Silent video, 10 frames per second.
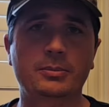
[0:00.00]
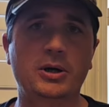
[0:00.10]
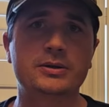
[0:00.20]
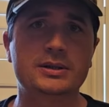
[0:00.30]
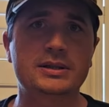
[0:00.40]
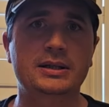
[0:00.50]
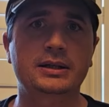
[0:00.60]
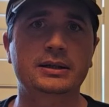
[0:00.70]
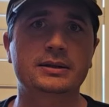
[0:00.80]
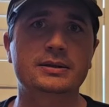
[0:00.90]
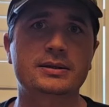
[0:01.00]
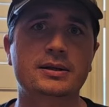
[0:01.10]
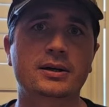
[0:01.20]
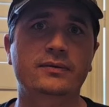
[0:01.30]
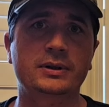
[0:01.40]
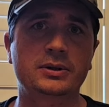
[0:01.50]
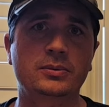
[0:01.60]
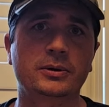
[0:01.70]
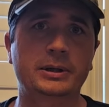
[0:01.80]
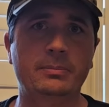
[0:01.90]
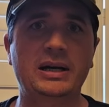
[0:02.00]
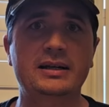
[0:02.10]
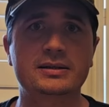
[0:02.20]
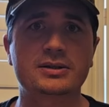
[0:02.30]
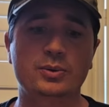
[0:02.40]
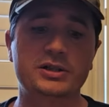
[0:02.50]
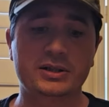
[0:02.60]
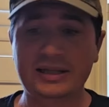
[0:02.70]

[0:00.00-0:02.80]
emergency kit and stuff and you were in a bad situation,